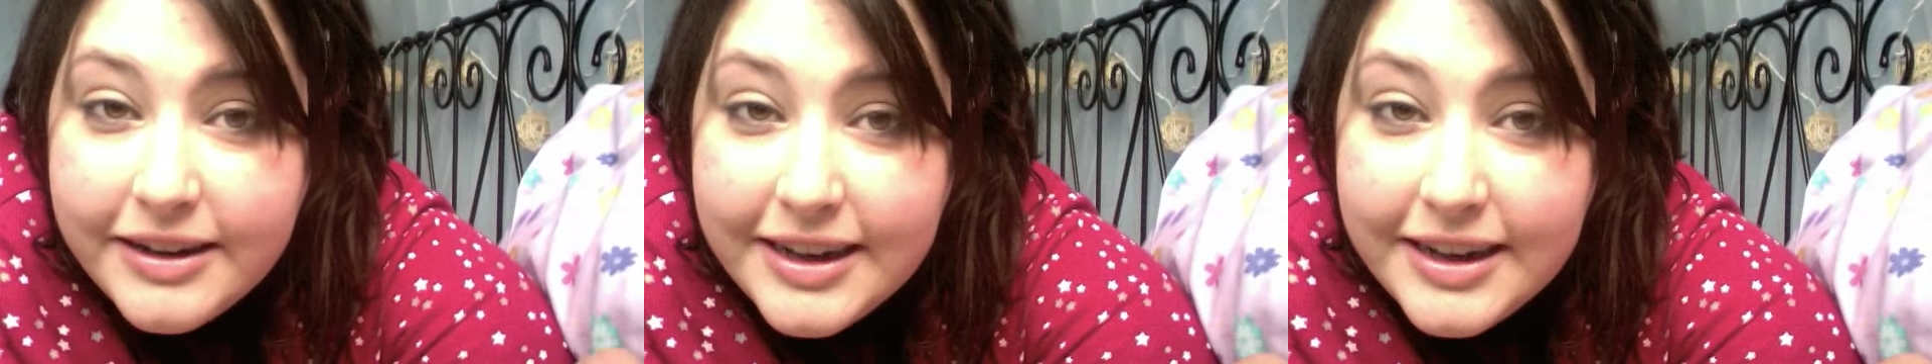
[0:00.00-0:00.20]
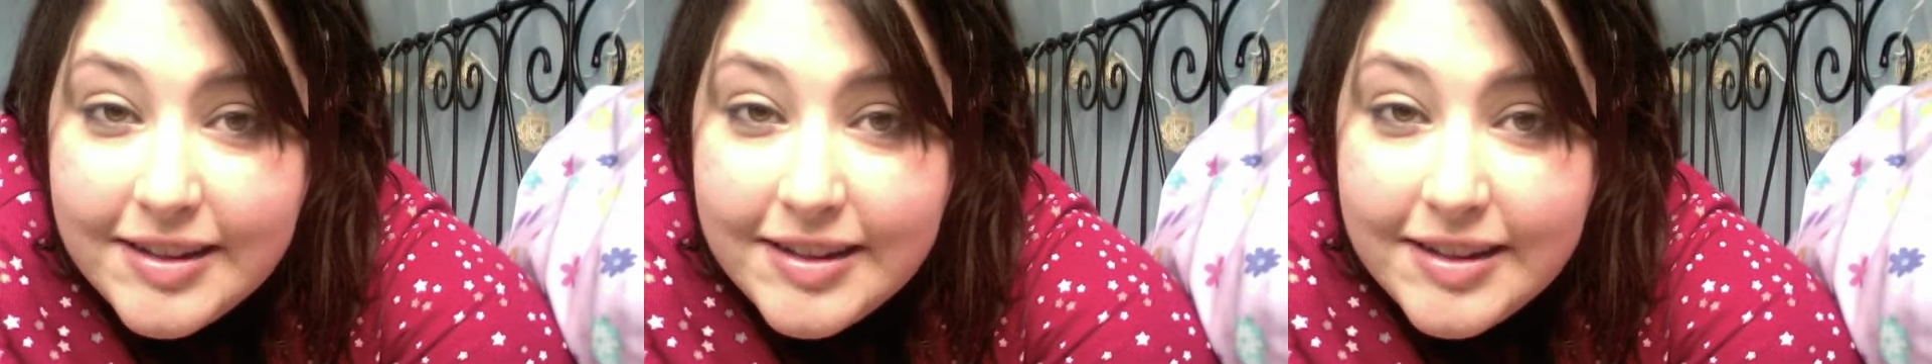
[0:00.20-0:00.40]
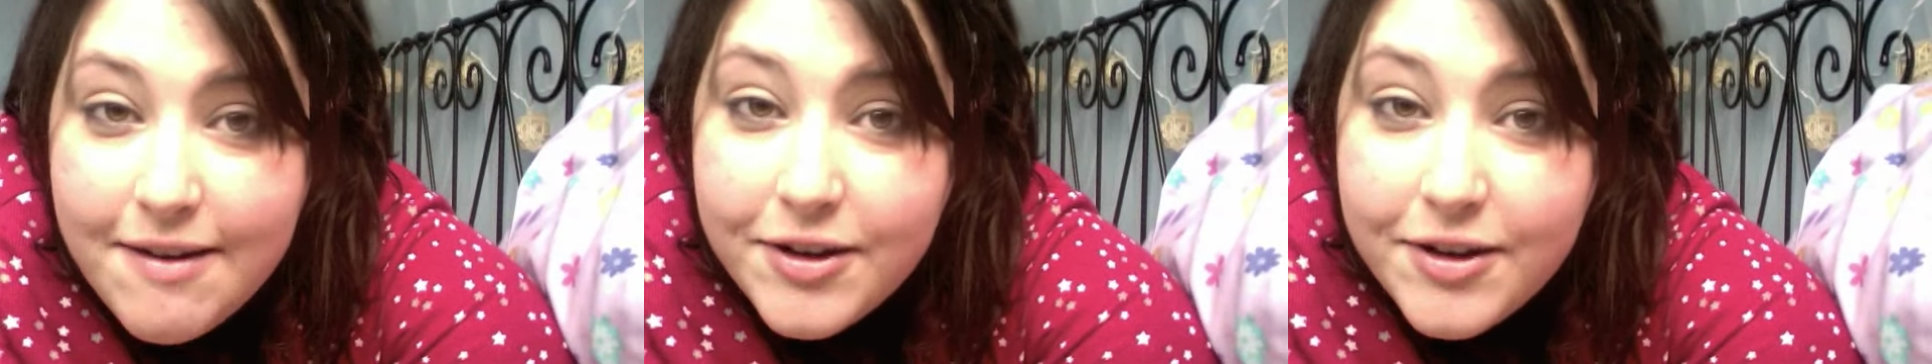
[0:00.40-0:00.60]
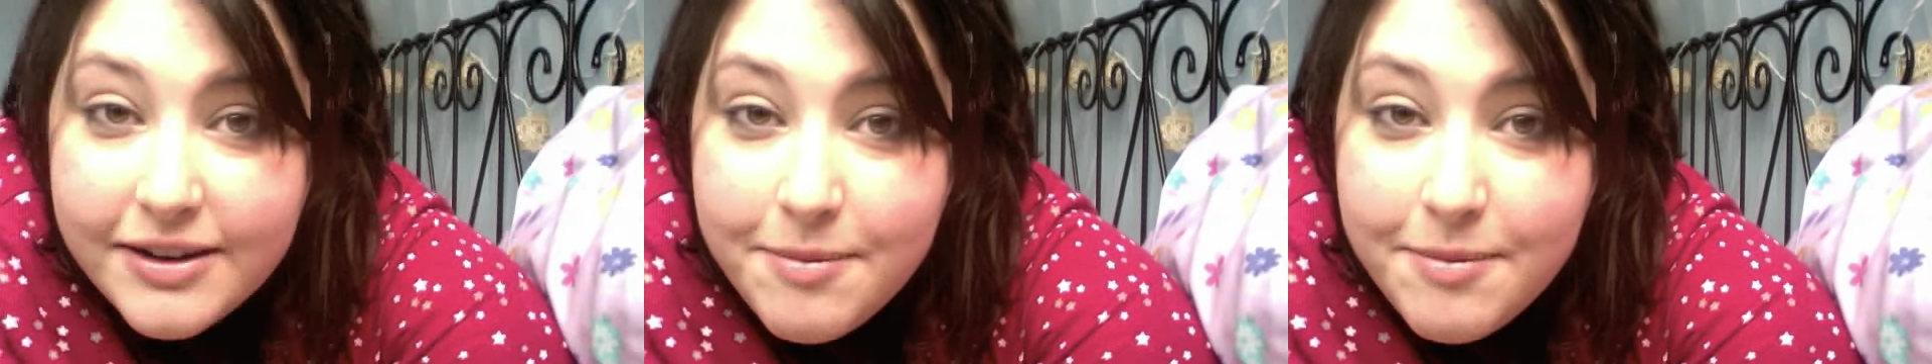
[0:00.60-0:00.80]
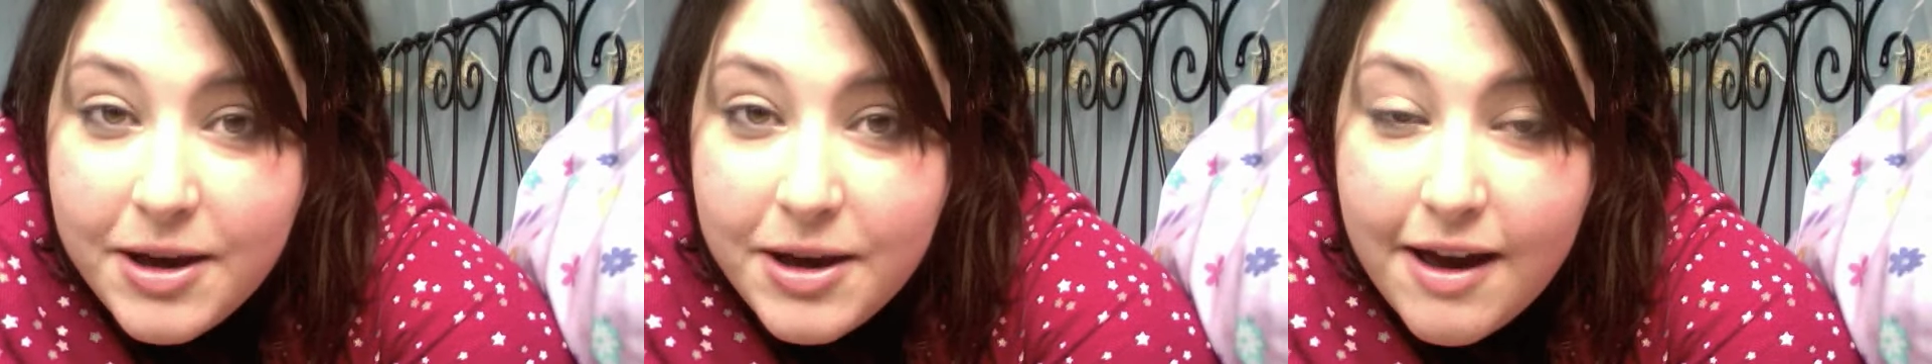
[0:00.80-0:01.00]
It's every
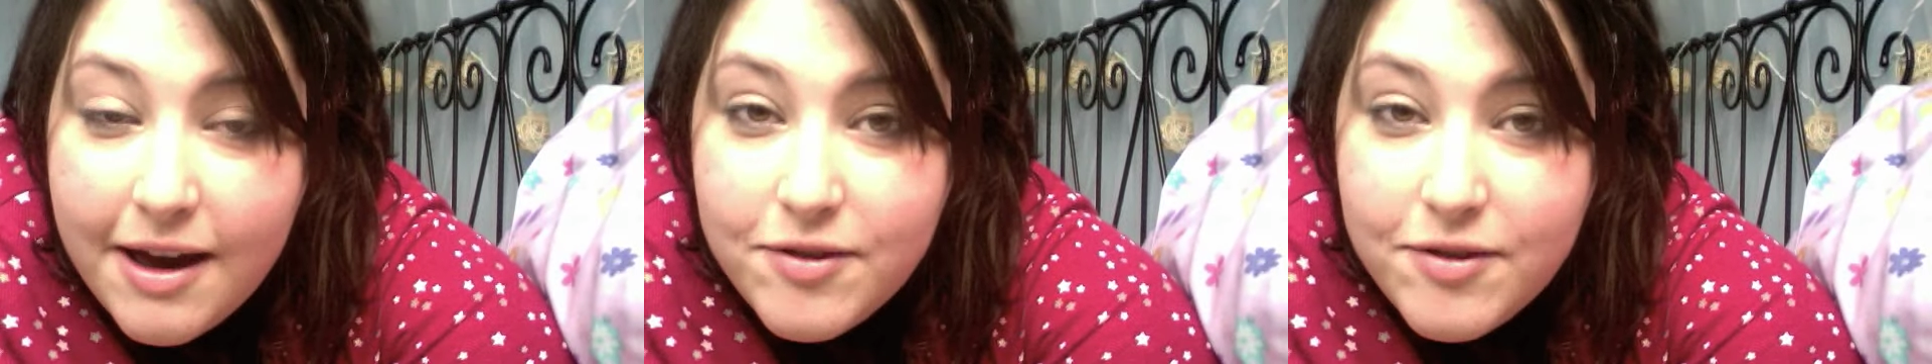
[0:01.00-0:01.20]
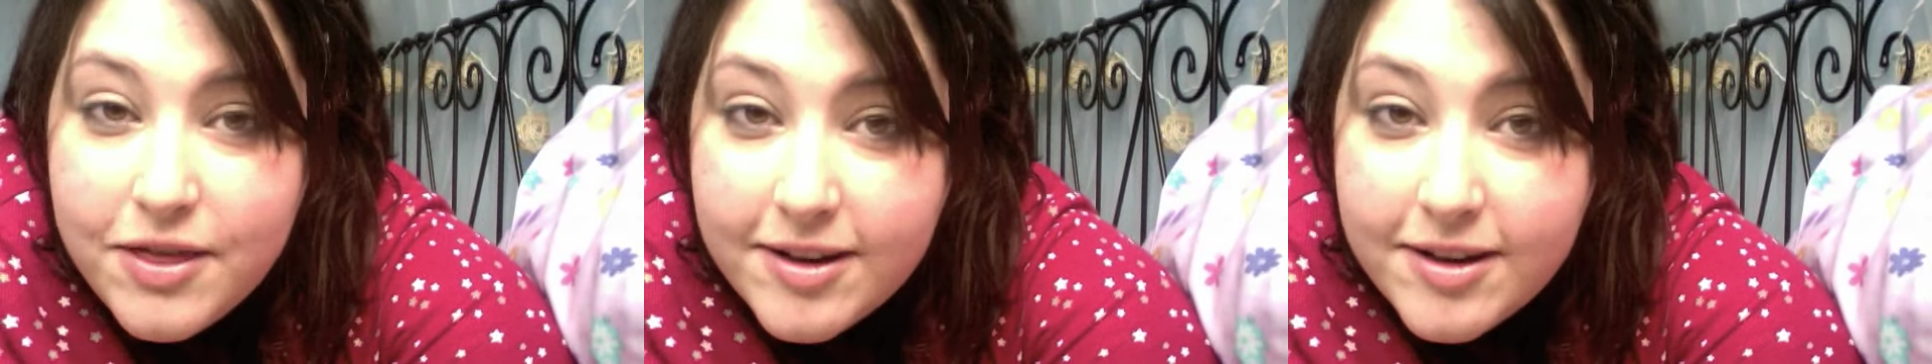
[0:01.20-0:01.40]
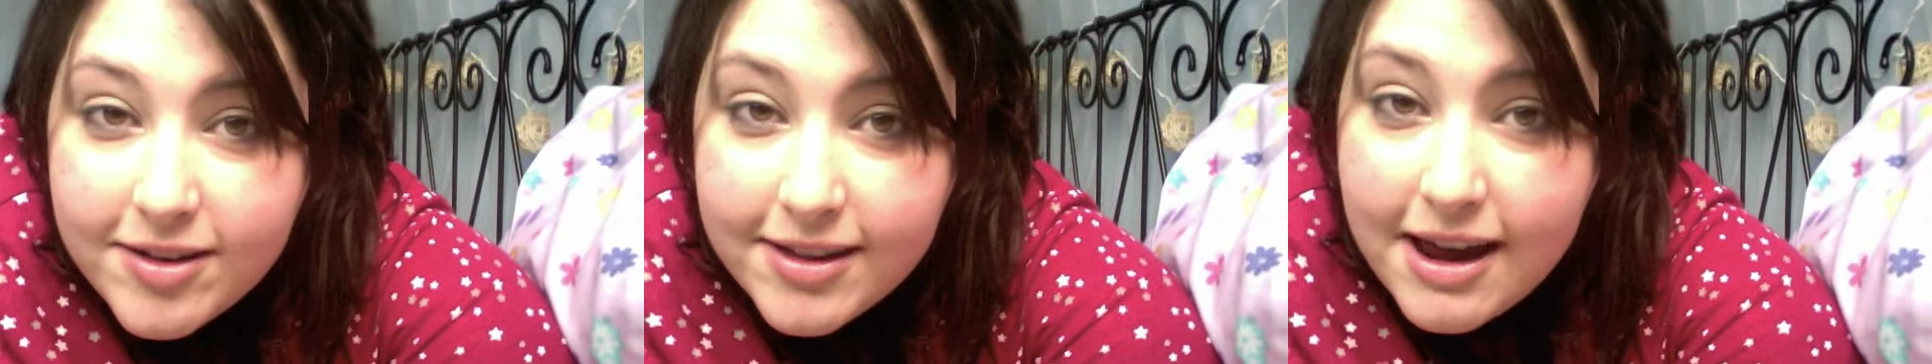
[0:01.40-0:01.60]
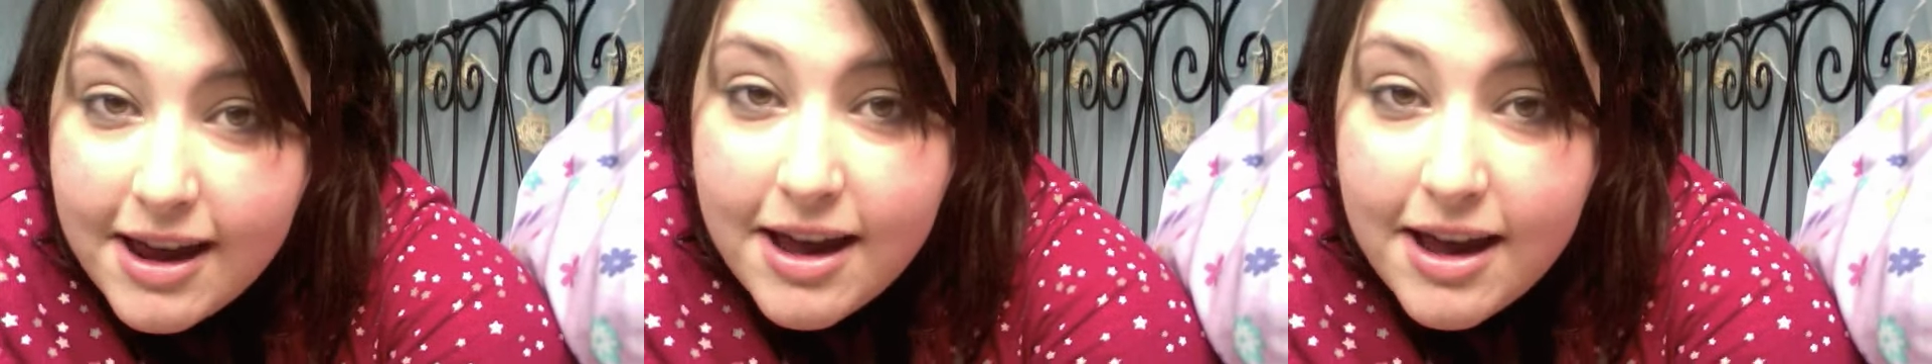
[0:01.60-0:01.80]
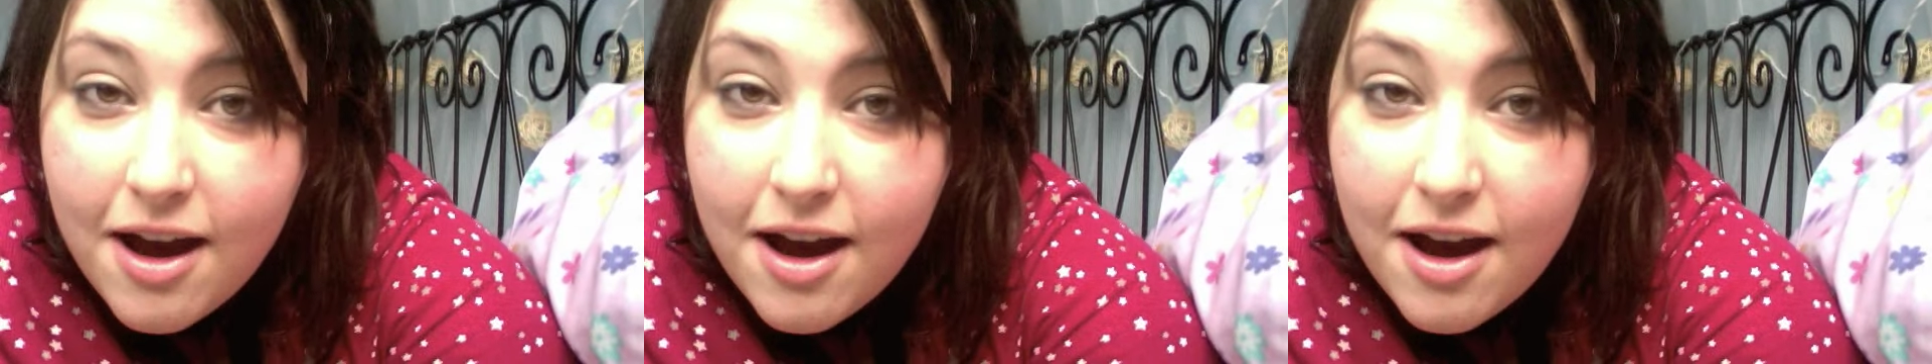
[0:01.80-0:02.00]
time I have a Thursday,
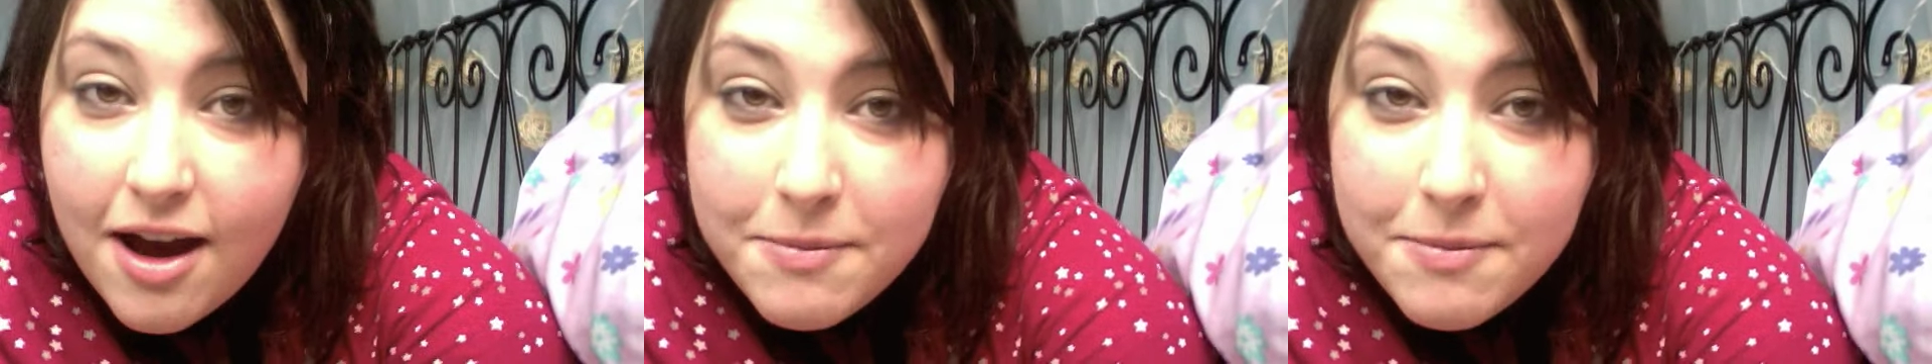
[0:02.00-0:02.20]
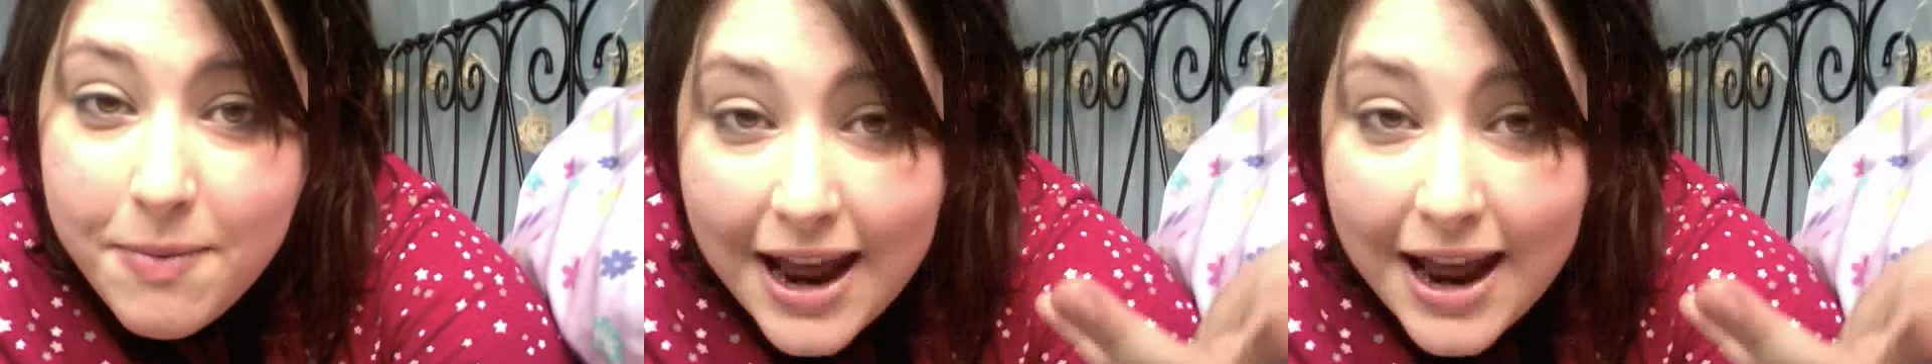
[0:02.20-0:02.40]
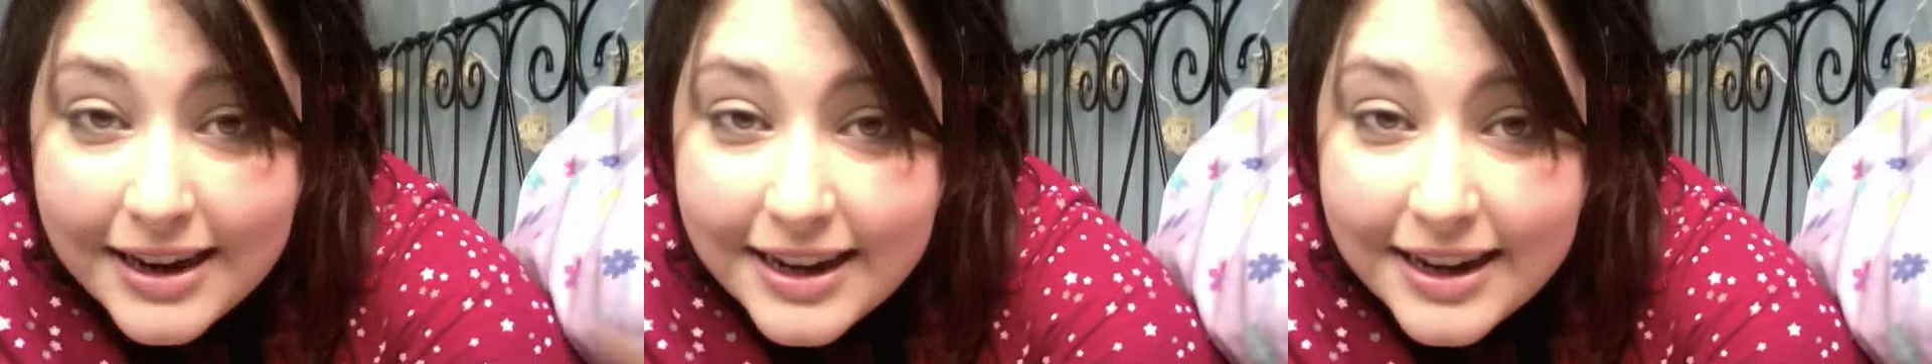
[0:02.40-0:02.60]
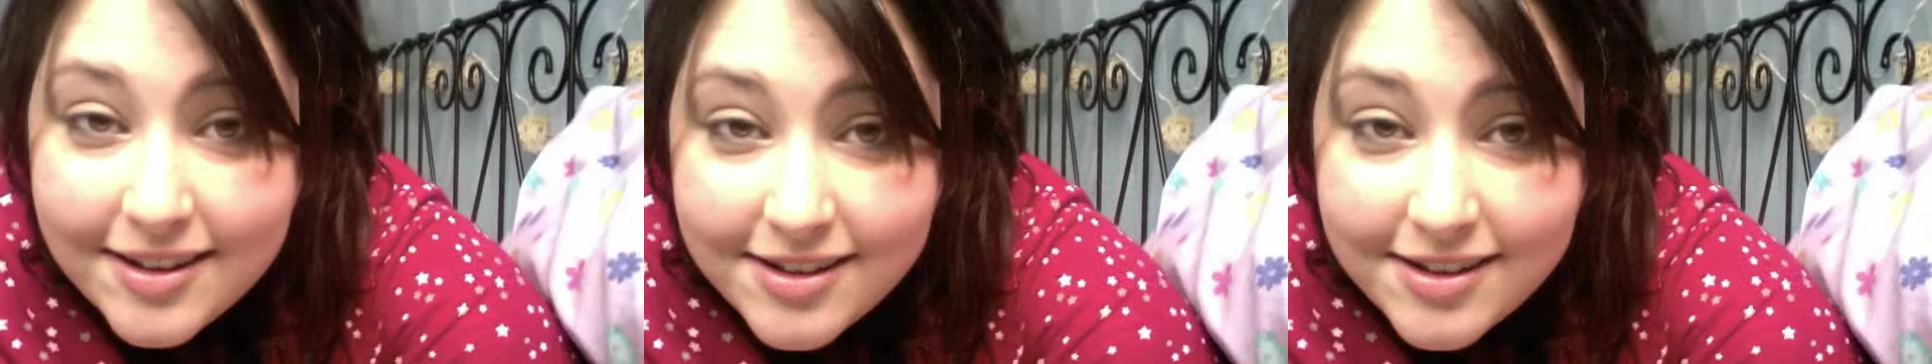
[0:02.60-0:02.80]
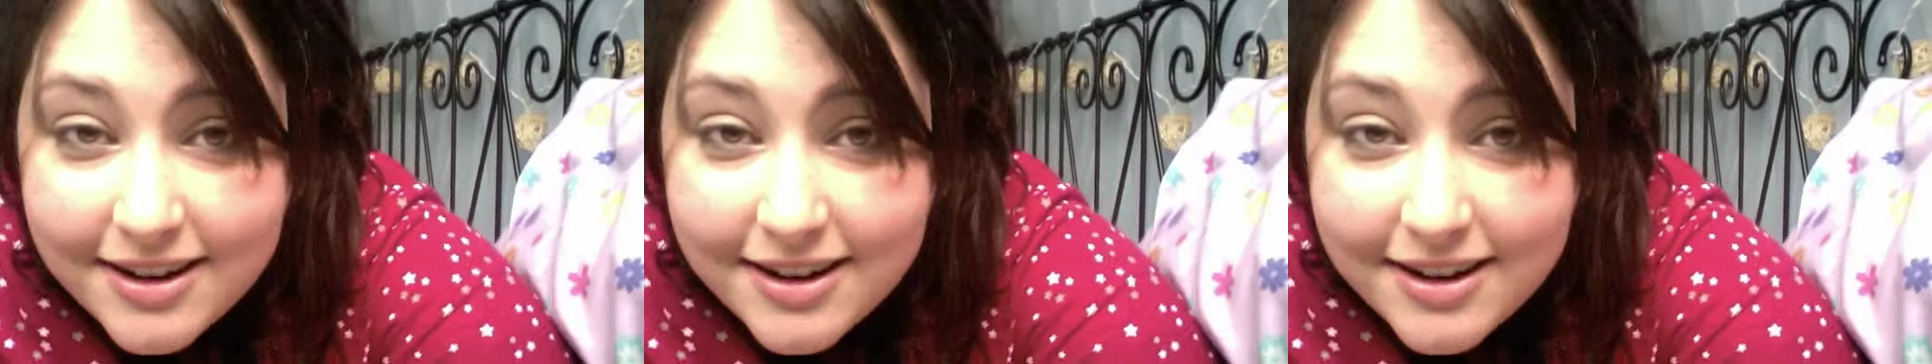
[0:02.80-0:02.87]
I remind Ben he has a